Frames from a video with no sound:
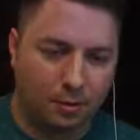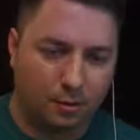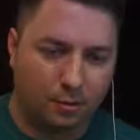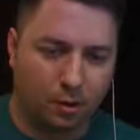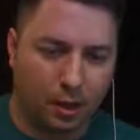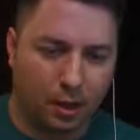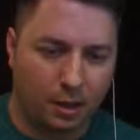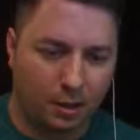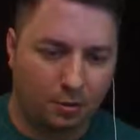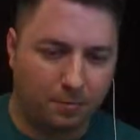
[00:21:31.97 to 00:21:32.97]
So, and
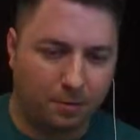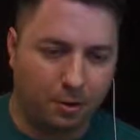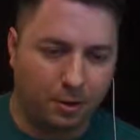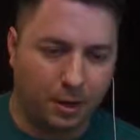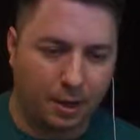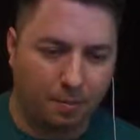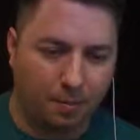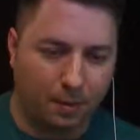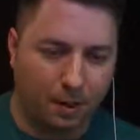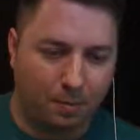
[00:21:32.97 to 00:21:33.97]
then you configure it in
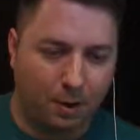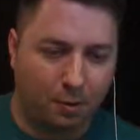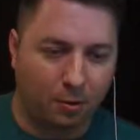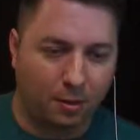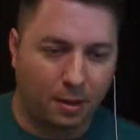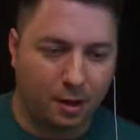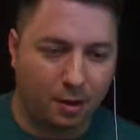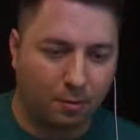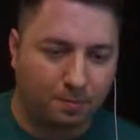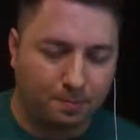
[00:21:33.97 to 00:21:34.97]
that manner right there.